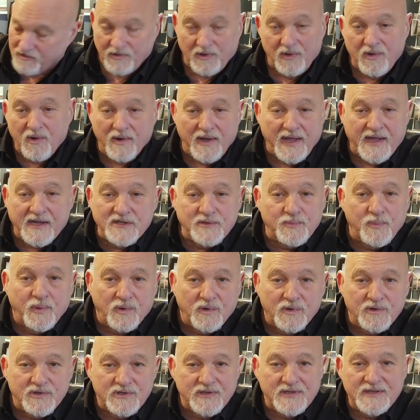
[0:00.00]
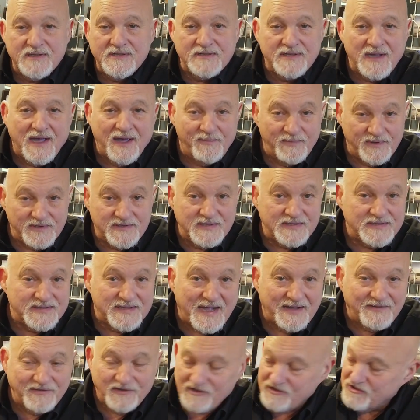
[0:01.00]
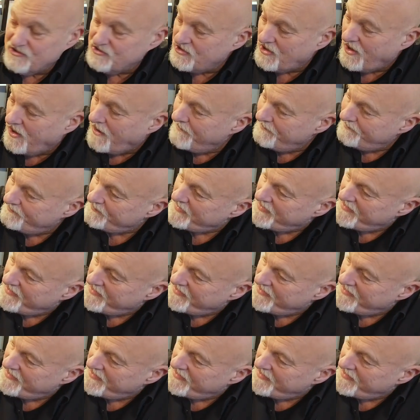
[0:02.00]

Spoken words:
not a long exposure this time, it's a standard shot.